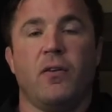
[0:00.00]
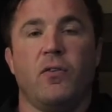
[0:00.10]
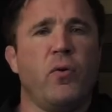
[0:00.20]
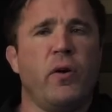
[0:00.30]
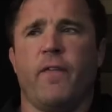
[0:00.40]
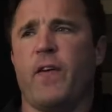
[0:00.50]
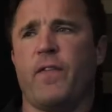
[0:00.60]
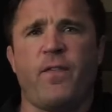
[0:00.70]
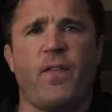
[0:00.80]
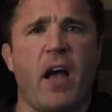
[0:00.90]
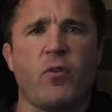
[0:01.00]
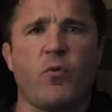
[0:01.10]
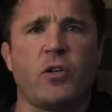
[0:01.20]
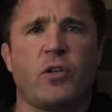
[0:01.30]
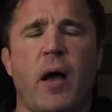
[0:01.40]
Doing it at fifty-five
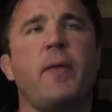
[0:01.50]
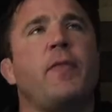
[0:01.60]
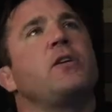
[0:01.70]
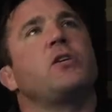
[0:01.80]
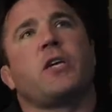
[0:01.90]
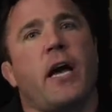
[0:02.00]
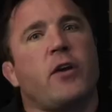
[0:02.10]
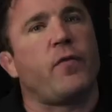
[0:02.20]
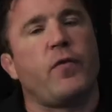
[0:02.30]
and one. I mean, this schedule,